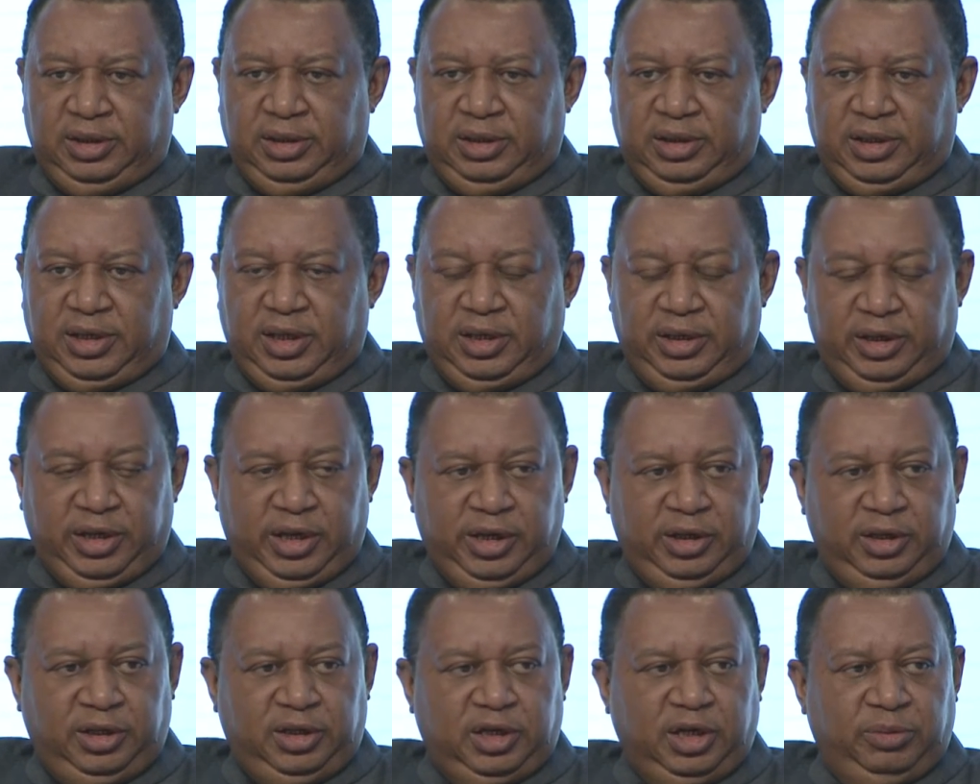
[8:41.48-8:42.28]

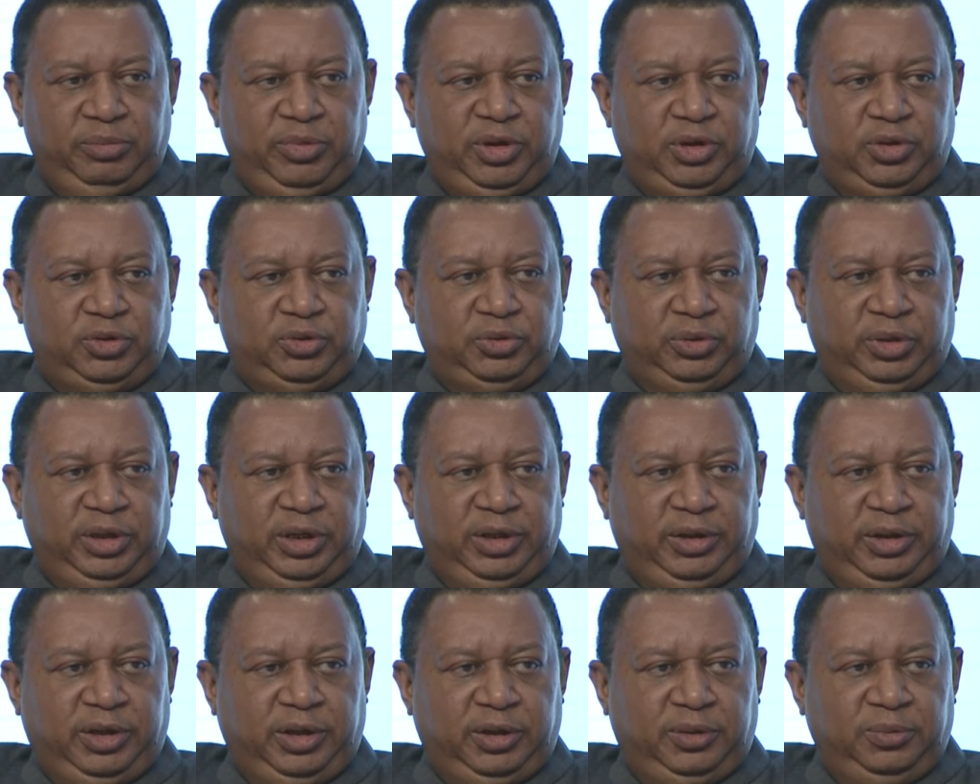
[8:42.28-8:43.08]
again coming
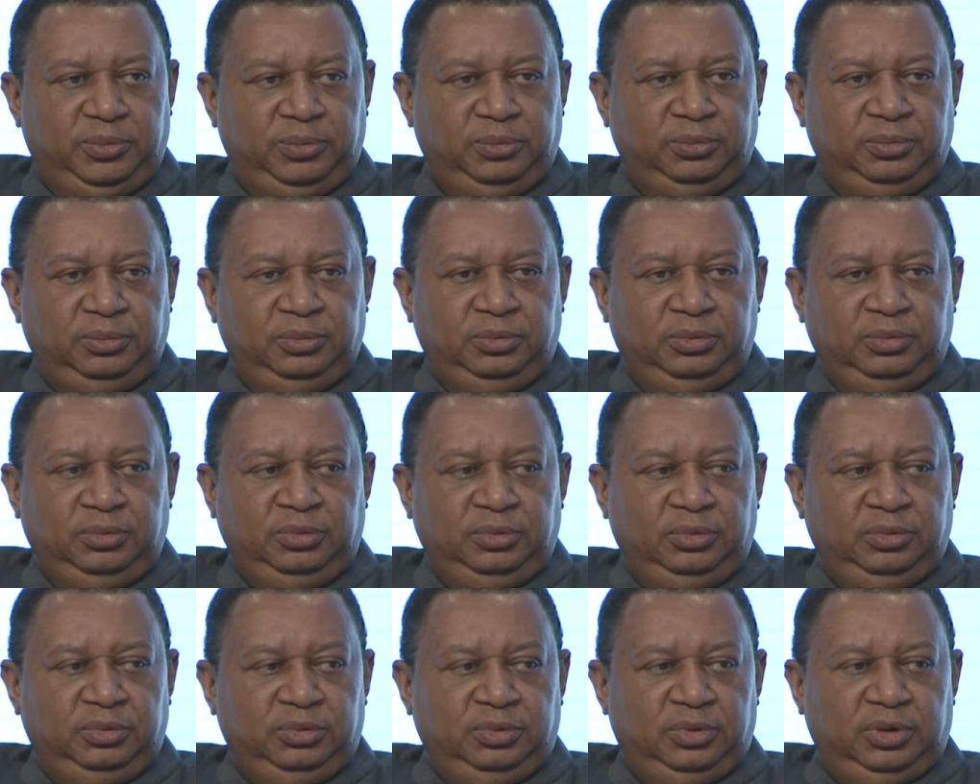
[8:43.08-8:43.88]
together
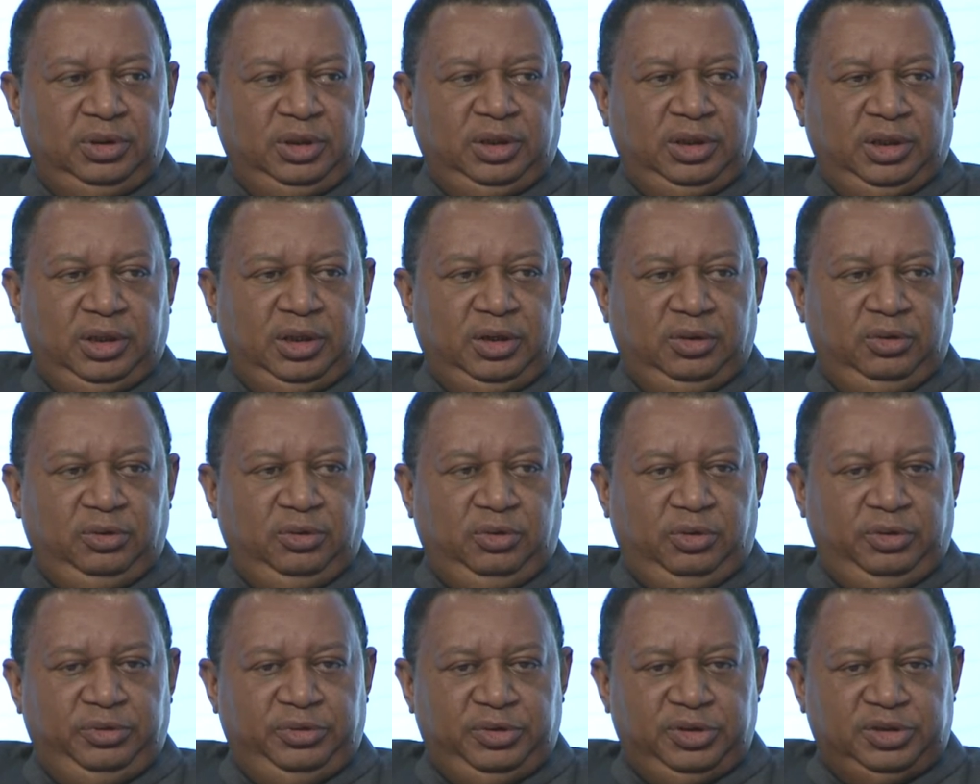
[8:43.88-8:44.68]

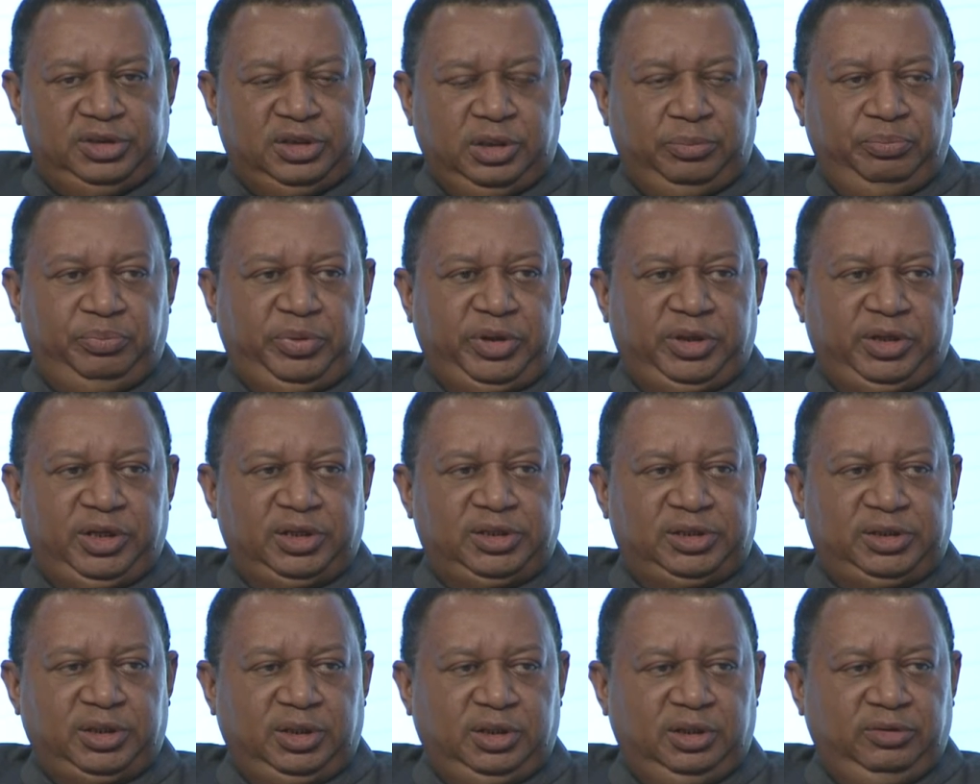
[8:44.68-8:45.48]
on the same
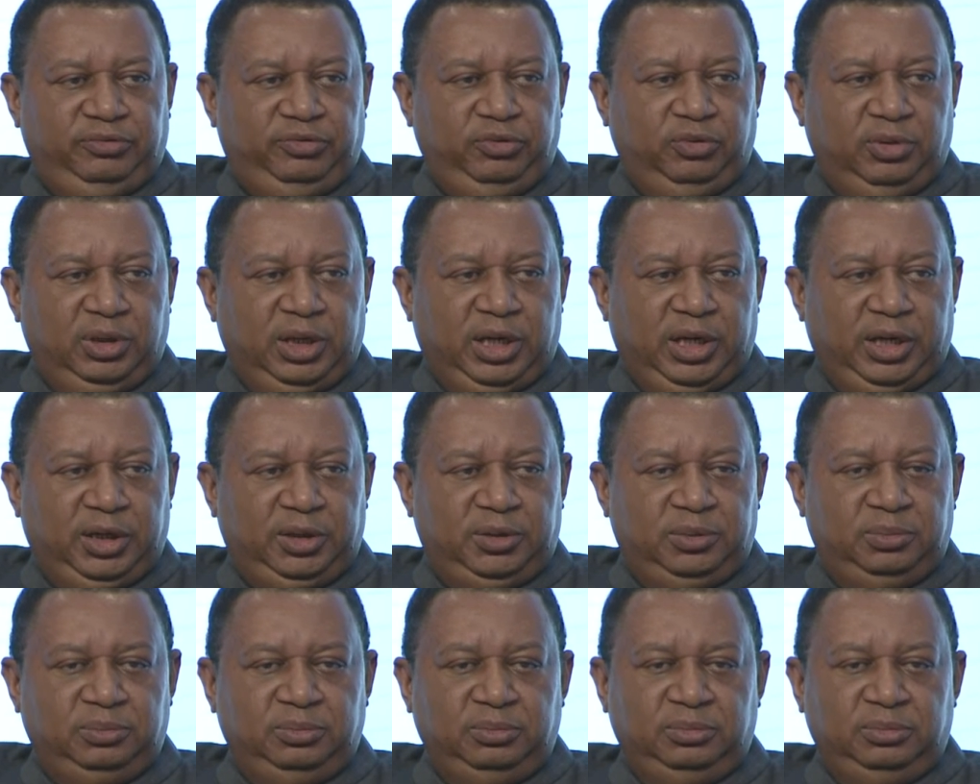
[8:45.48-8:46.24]
pedestal, if you like,